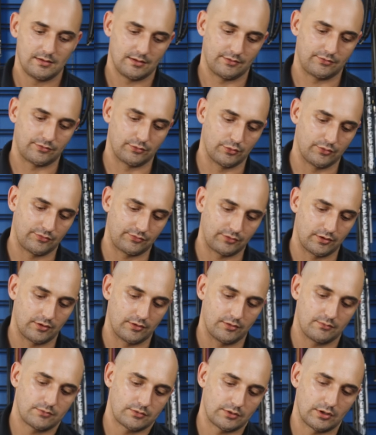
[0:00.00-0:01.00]
It's
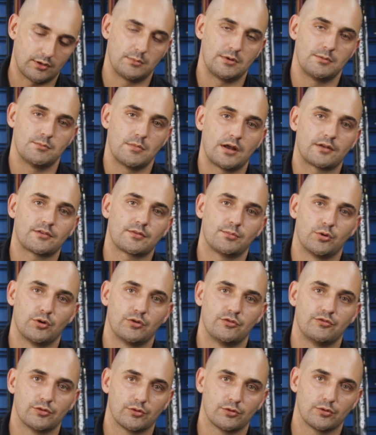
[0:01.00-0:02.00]
also going to be much
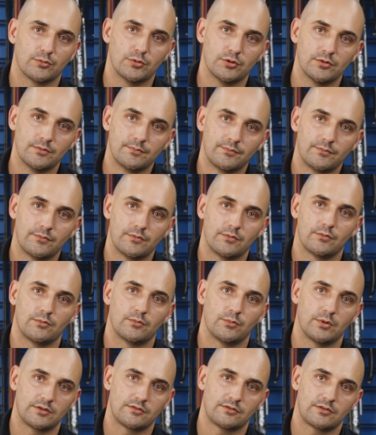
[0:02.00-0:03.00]
more durable
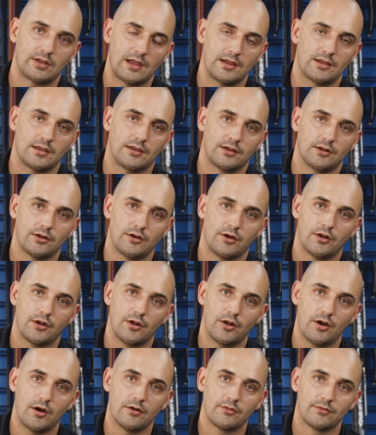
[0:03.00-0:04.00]
with taking it on
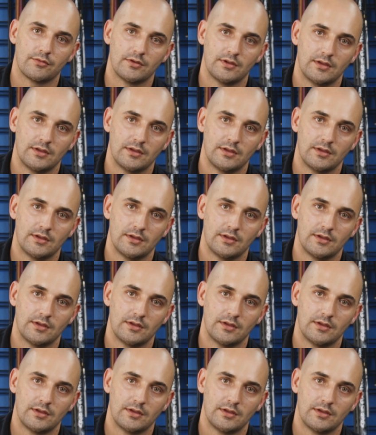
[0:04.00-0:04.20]
and off.